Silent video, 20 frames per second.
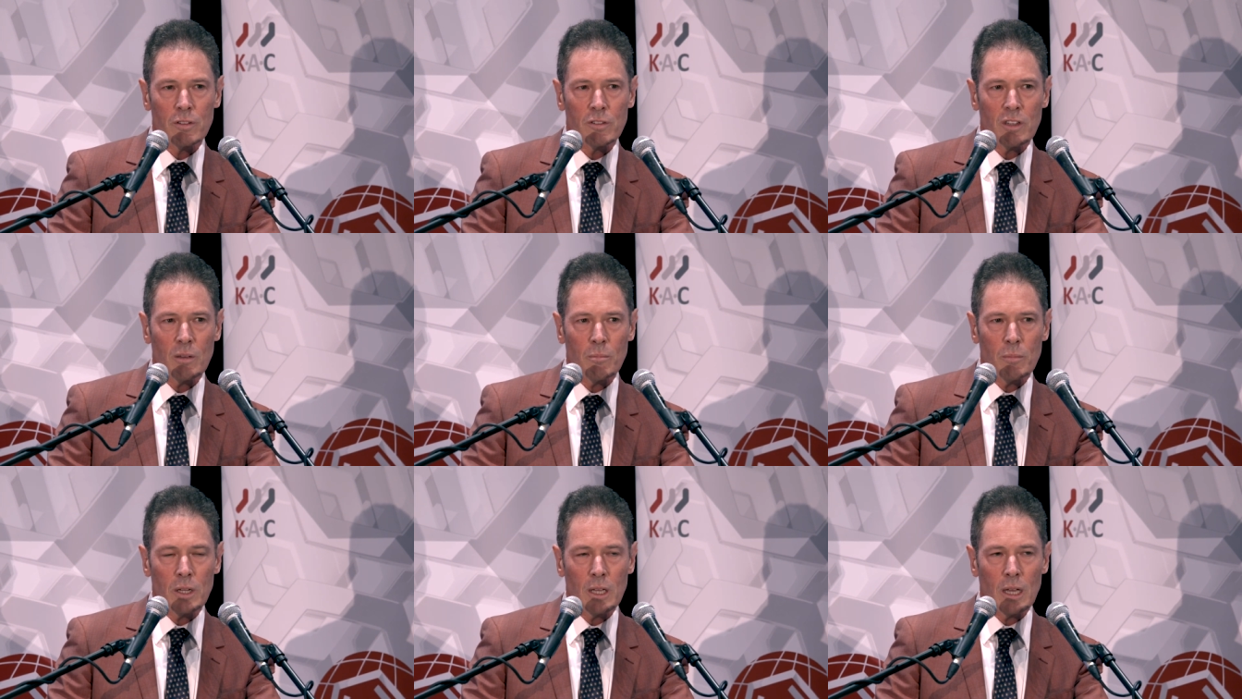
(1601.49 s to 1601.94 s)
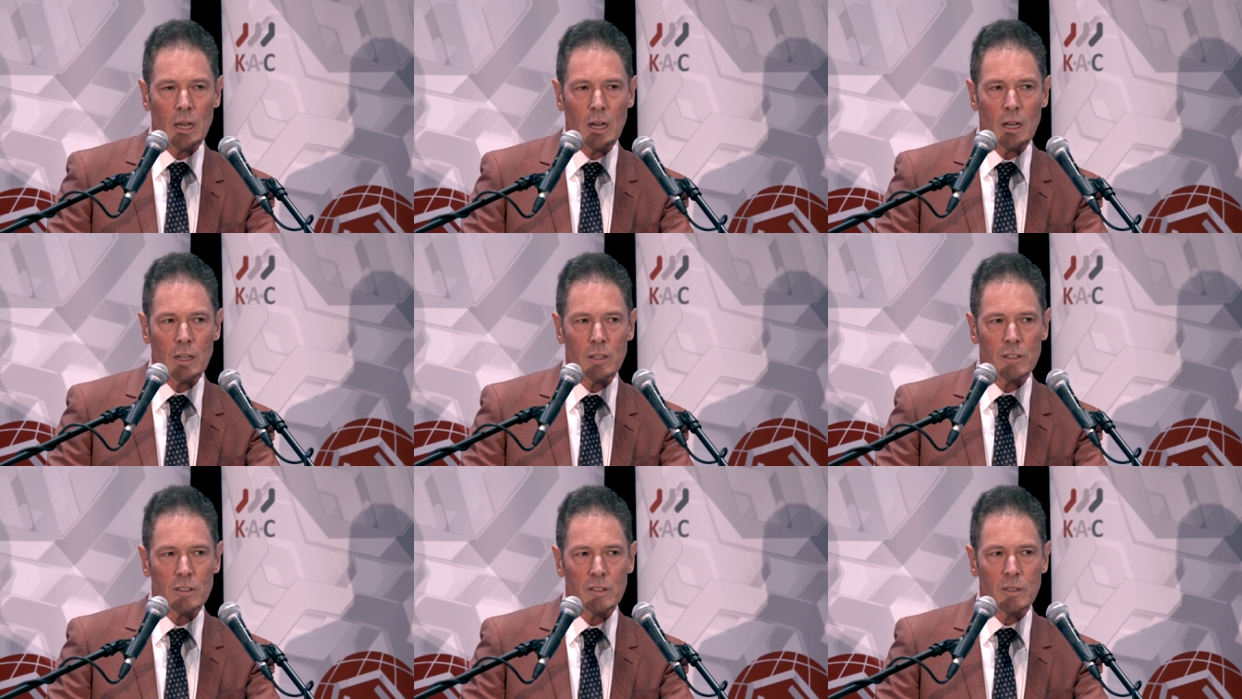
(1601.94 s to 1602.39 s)
and somebody
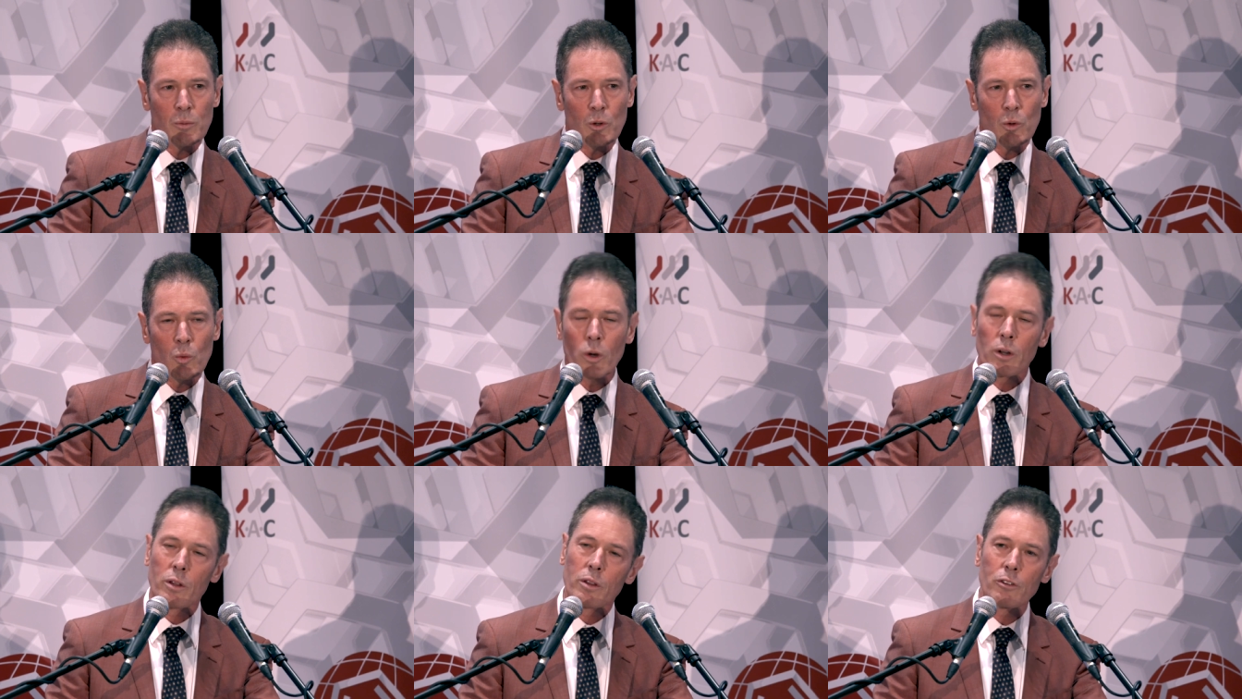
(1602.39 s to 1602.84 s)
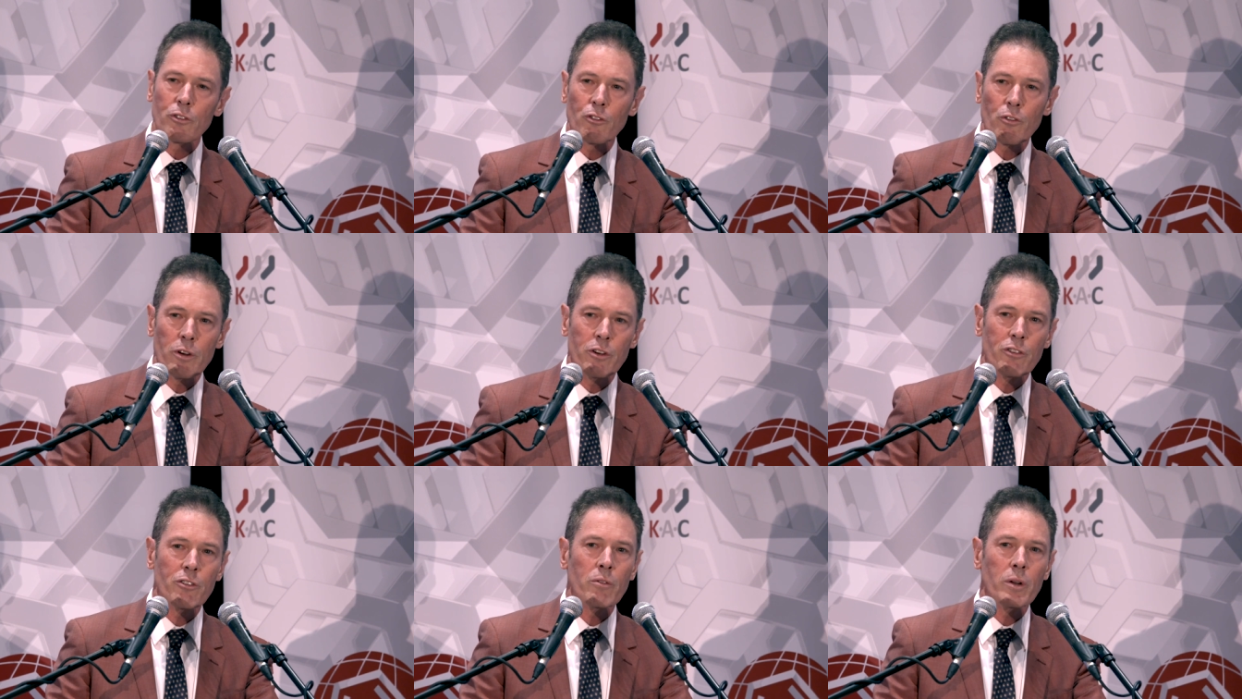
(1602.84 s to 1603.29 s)
asked them, Well, what are the
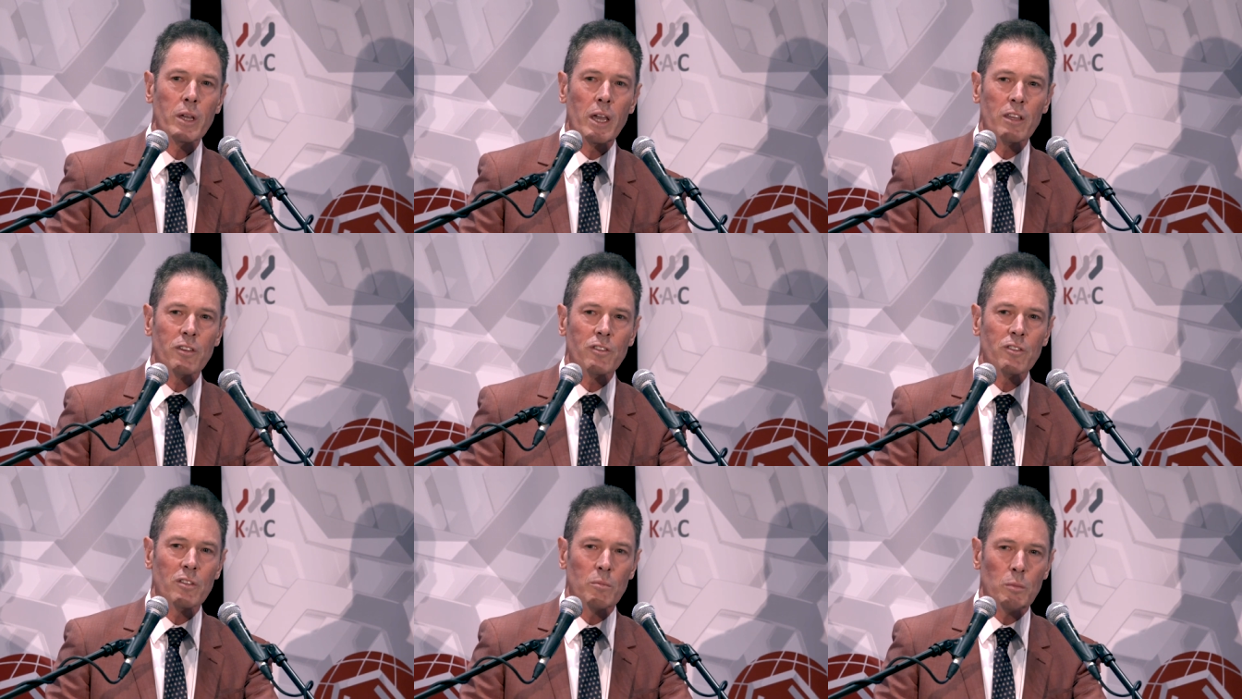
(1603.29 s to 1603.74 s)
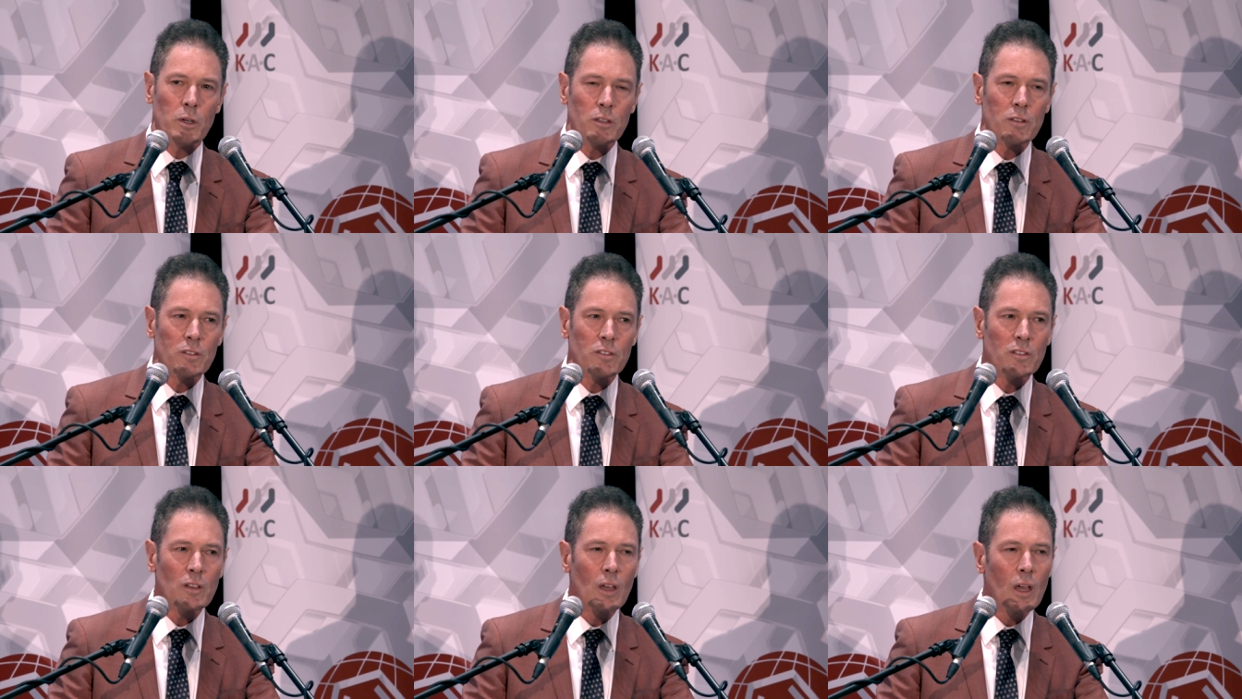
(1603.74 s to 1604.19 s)
Treasury
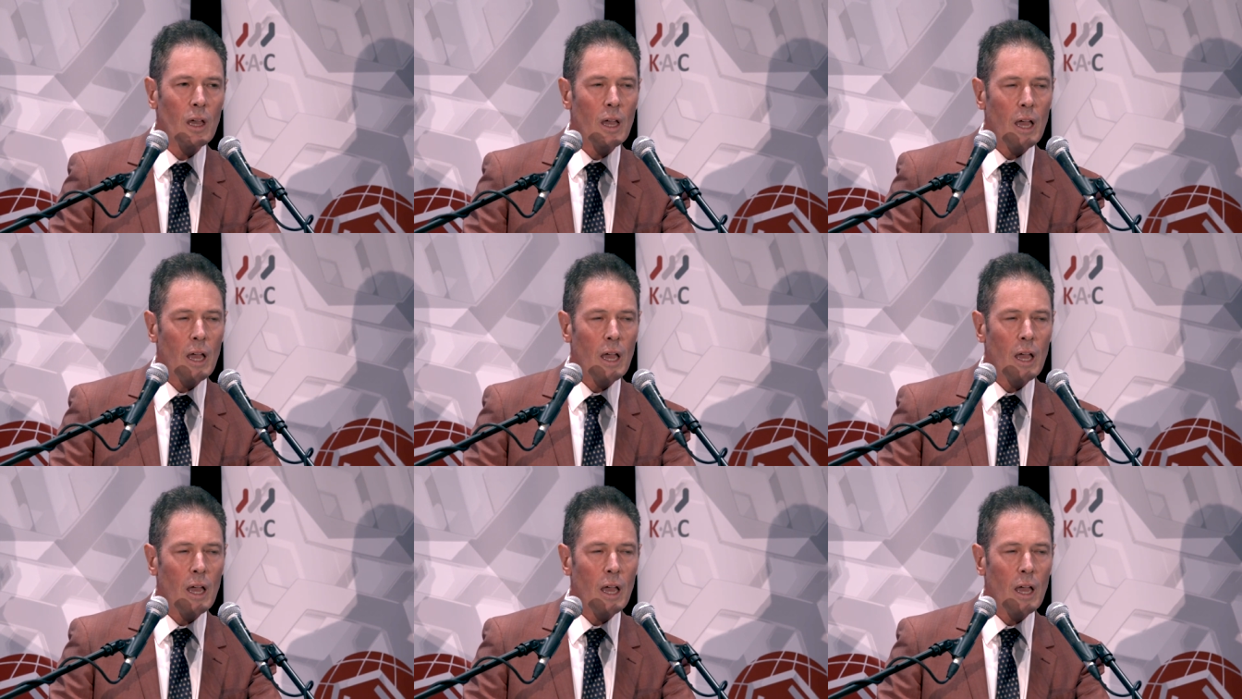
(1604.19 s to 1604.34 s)
estimates